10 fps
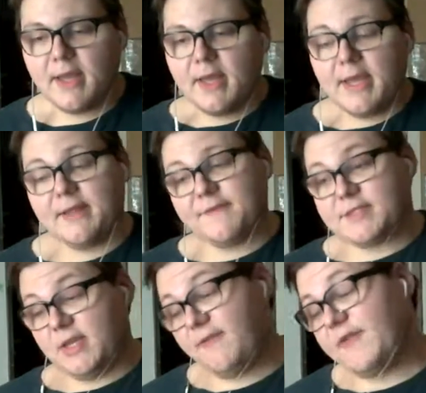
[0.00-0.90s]
and
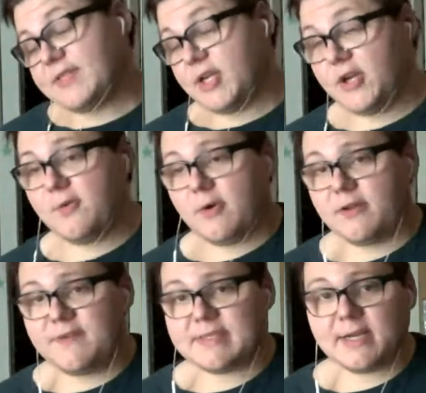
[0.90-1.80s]
if he's a good one,
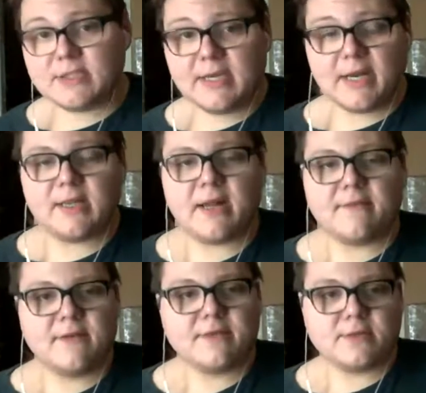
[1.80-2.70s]
if he's actually got a lot
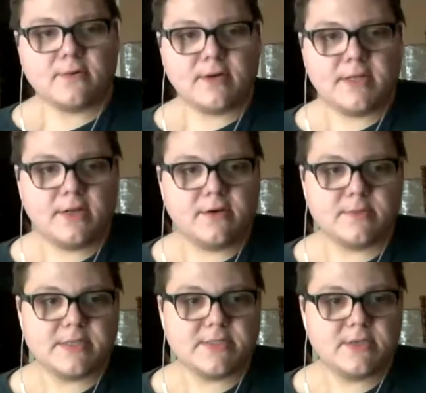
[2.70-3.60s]
of inventory and he knows
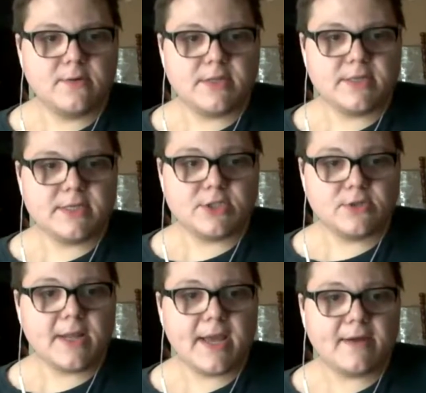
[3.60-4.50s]
what he's doing, he
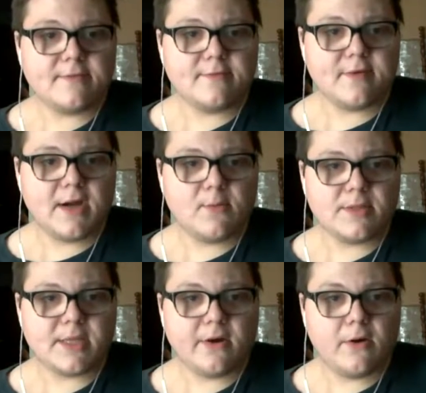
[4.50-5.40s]
should have
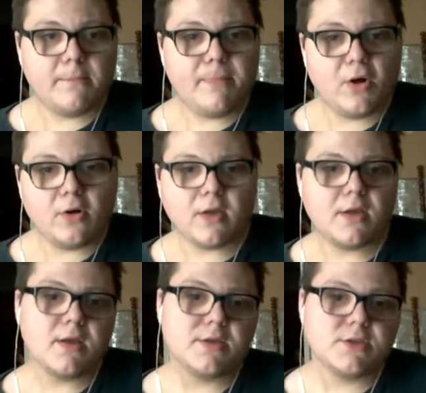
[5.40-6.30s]
what they call
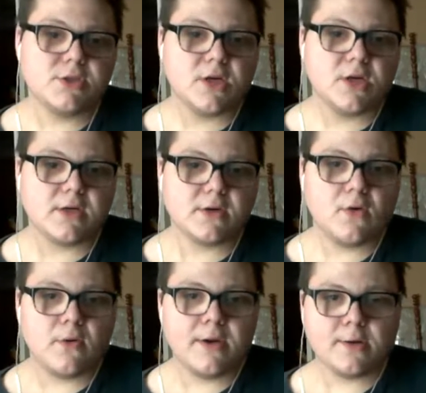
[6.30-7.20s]
bulk junk
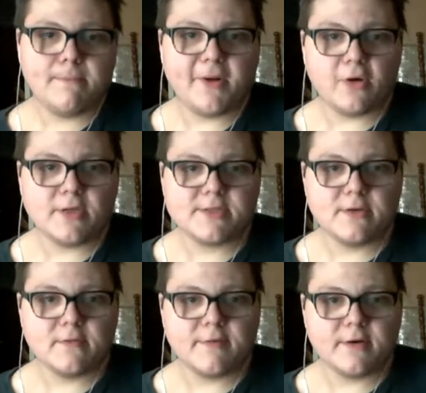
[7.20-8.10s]
coin or bulk
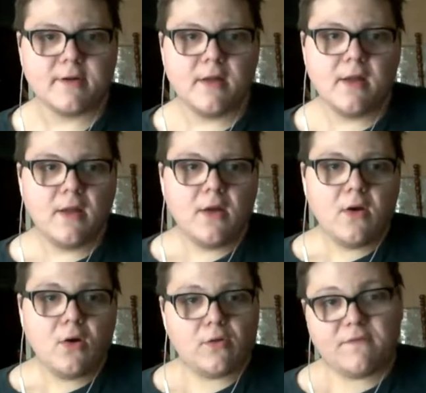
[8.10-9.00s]
silver
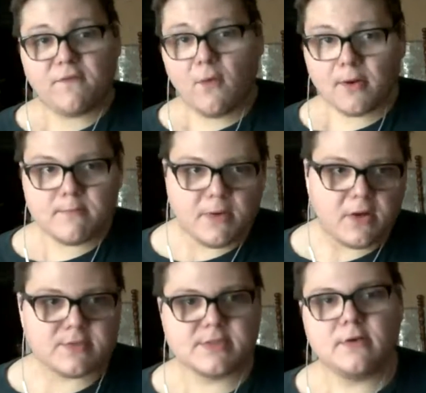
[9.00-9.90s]
or foreign
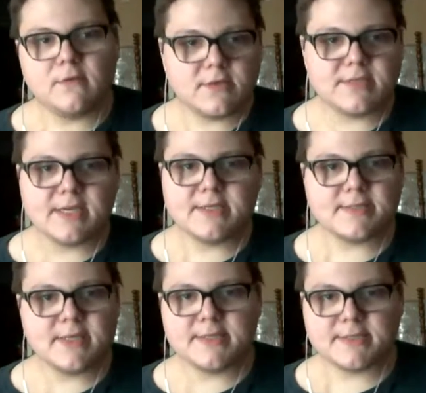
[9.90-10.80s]
bulk silver. Say
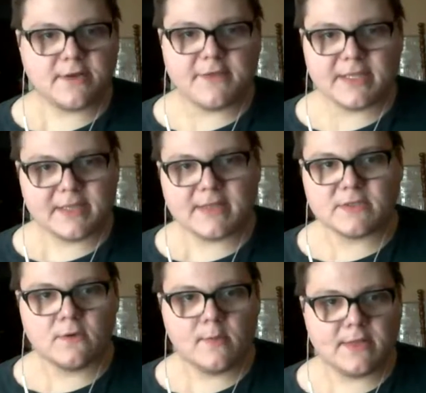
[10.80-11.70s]
stuff like that
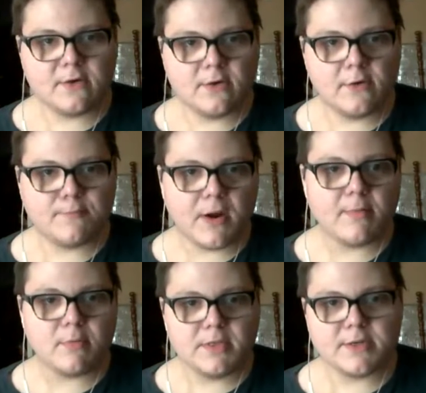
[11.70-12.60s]
to him, and he'll
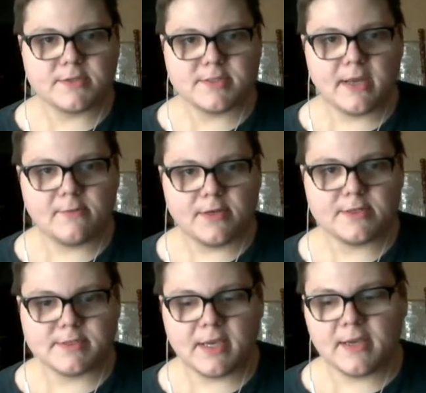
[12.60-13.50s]
probably understand what you're
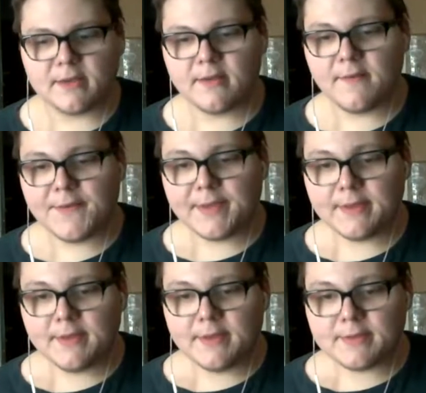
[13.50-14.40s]
saying.
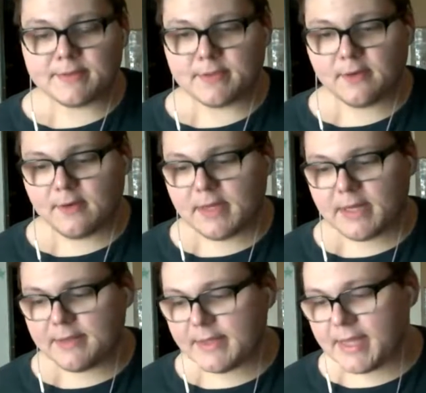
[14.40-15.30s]
So
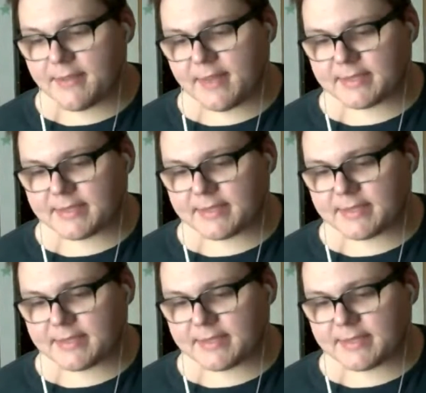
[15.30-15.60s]
yeah, that's